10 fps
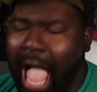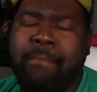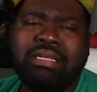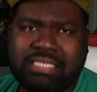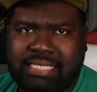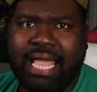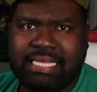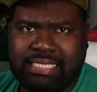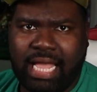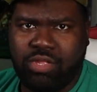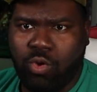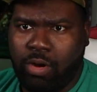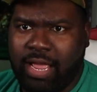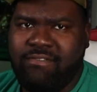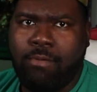I'm gonna just say it's
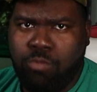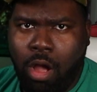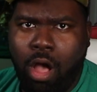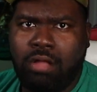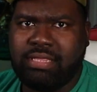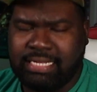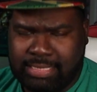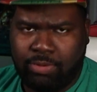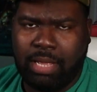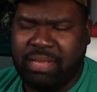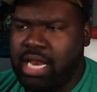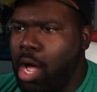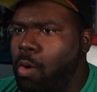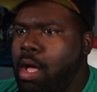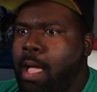Sektor. If I'm wrong, then someone let me
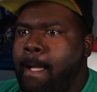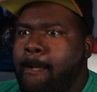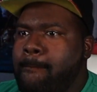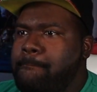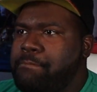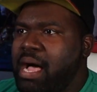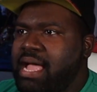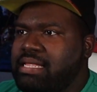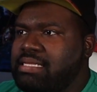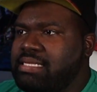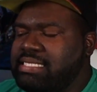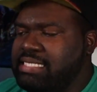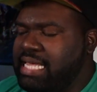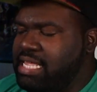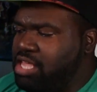know. But to
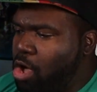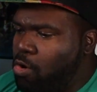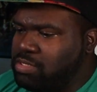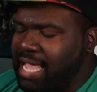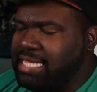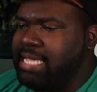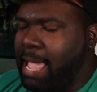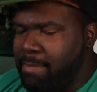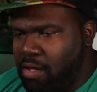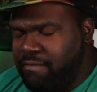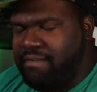see those as cameo